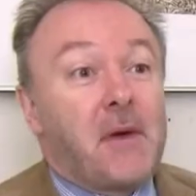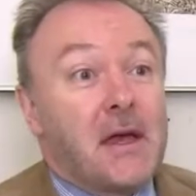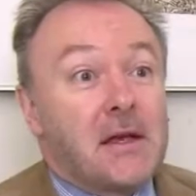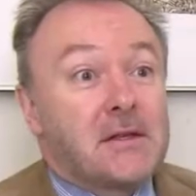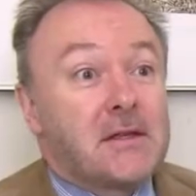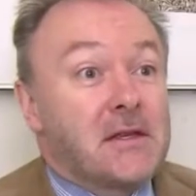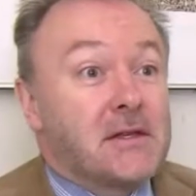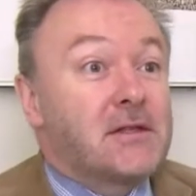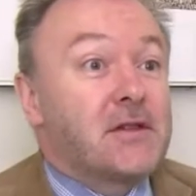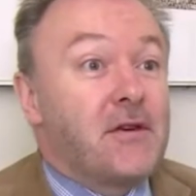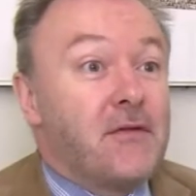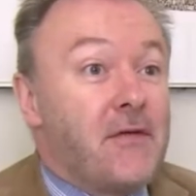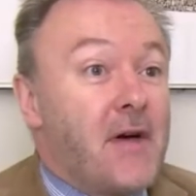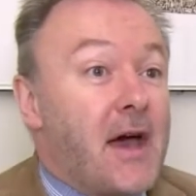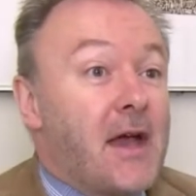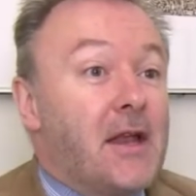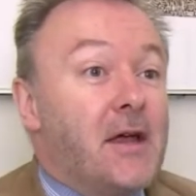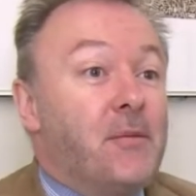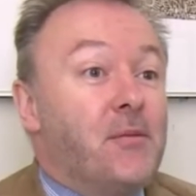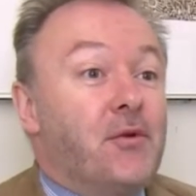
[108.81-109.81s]
makes this so
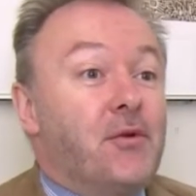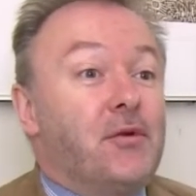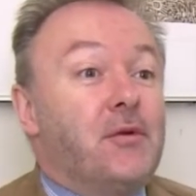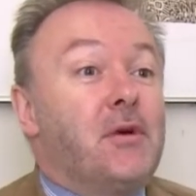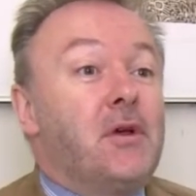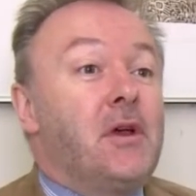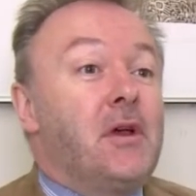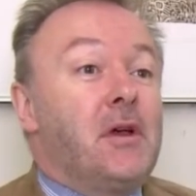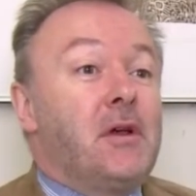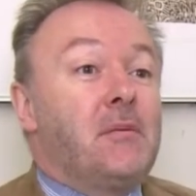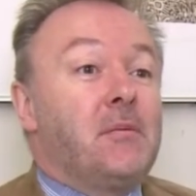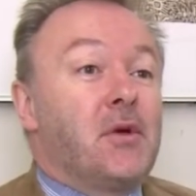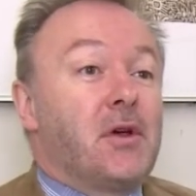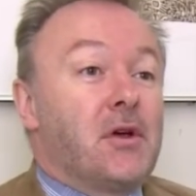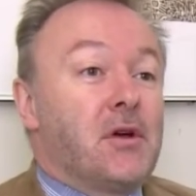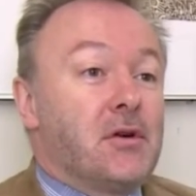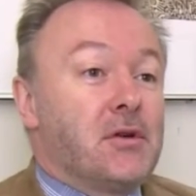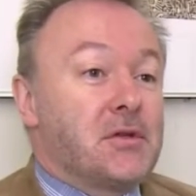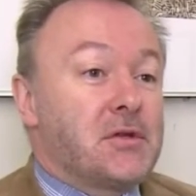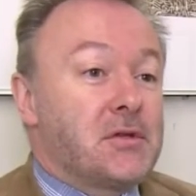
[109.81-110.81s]
valuable,
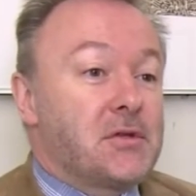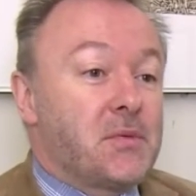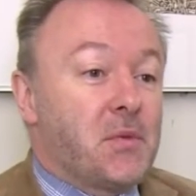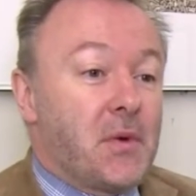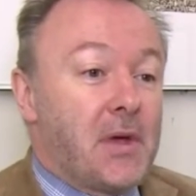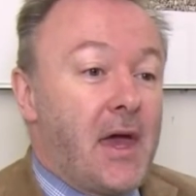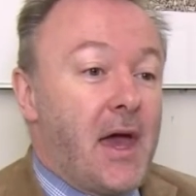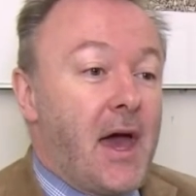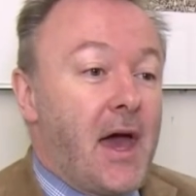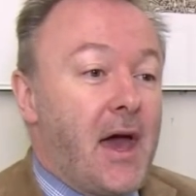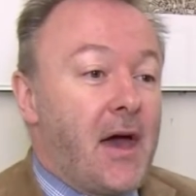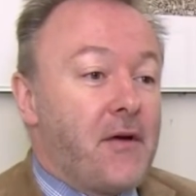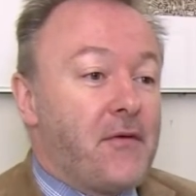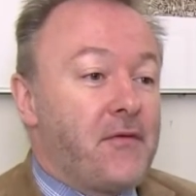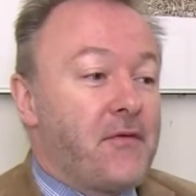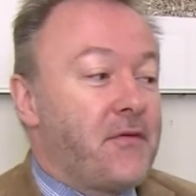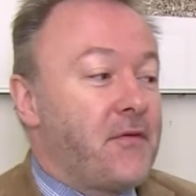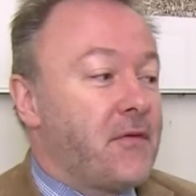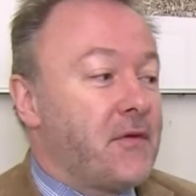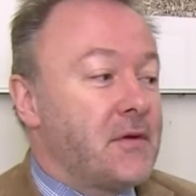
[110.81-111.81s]
because we
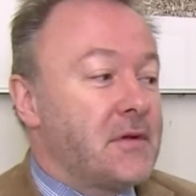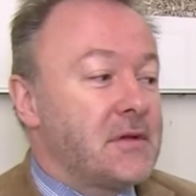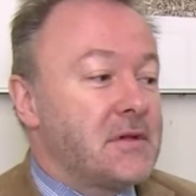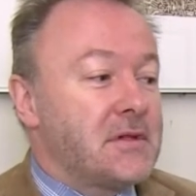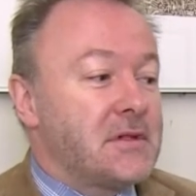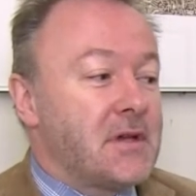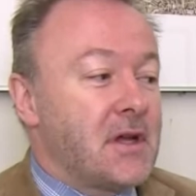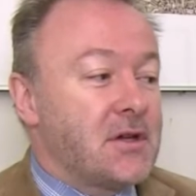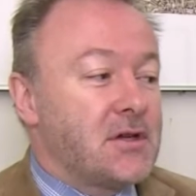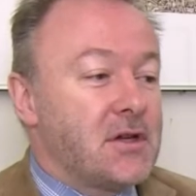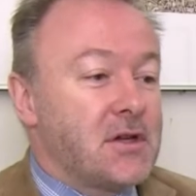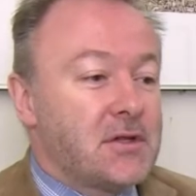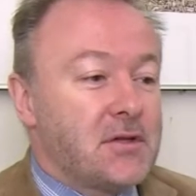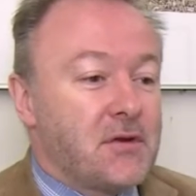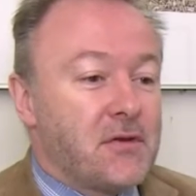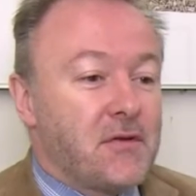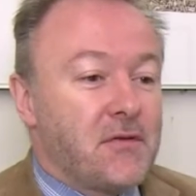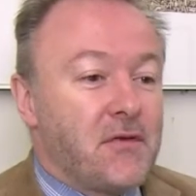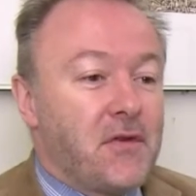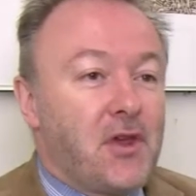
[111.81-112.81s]
have such a
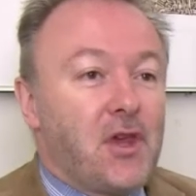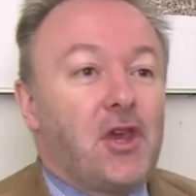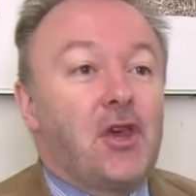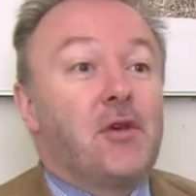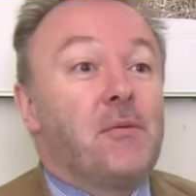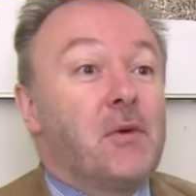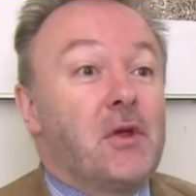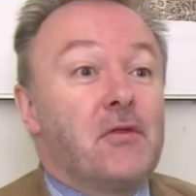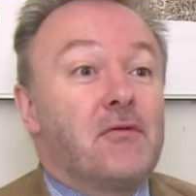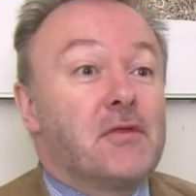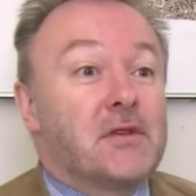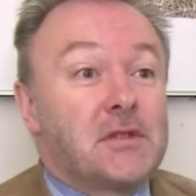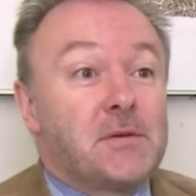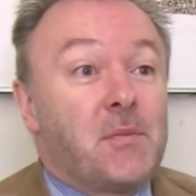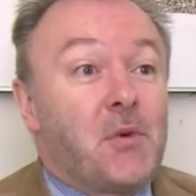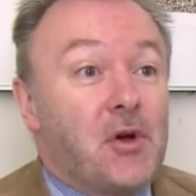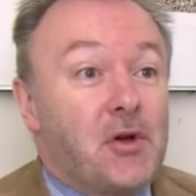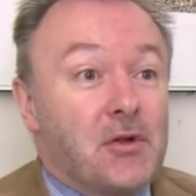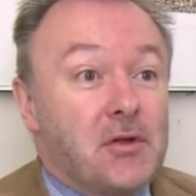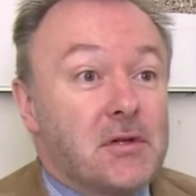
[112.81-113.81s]
sort of human
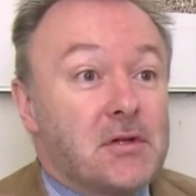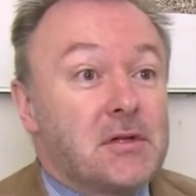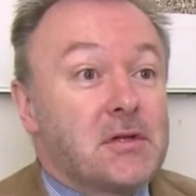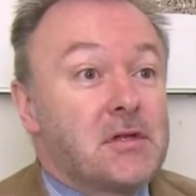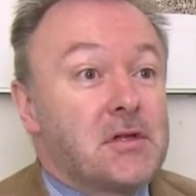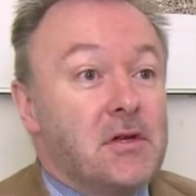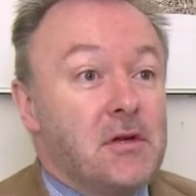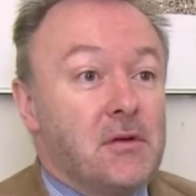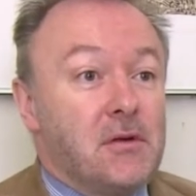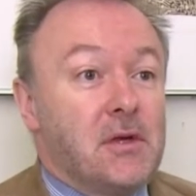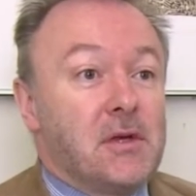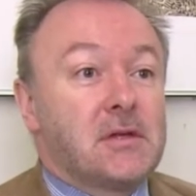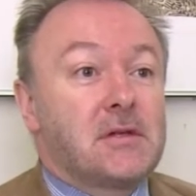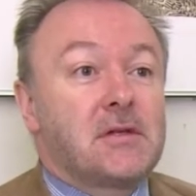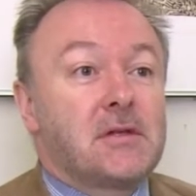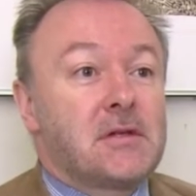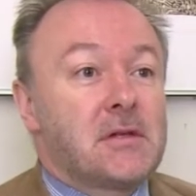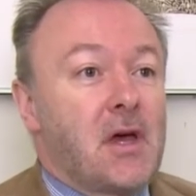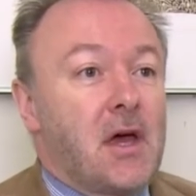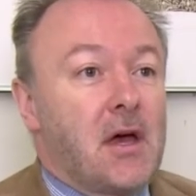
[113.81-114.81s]
response to
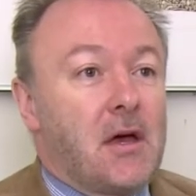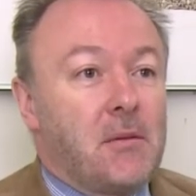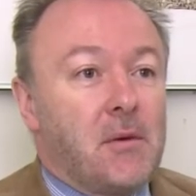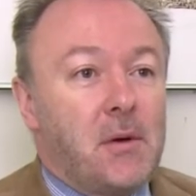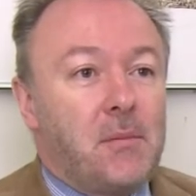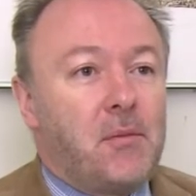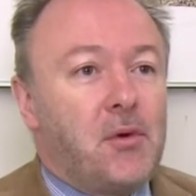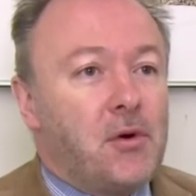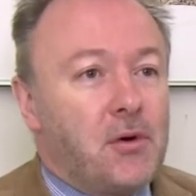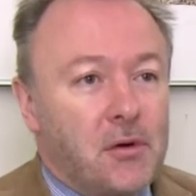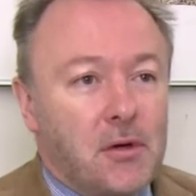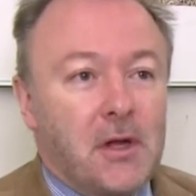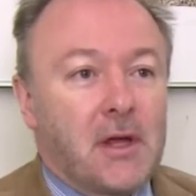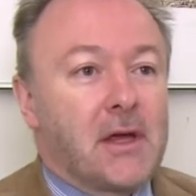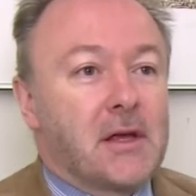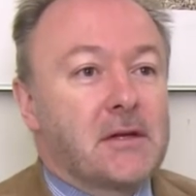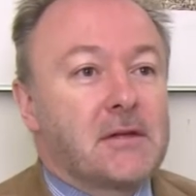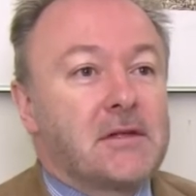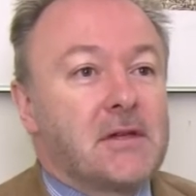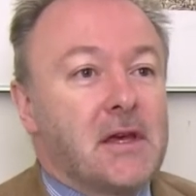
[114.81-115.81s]
this
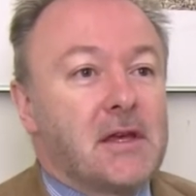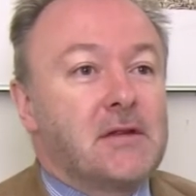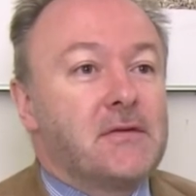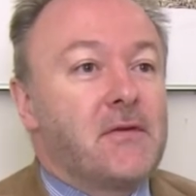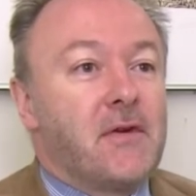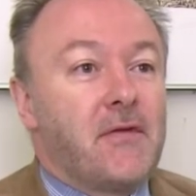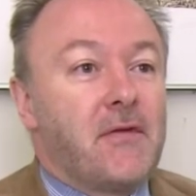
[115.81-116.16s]
appalling set of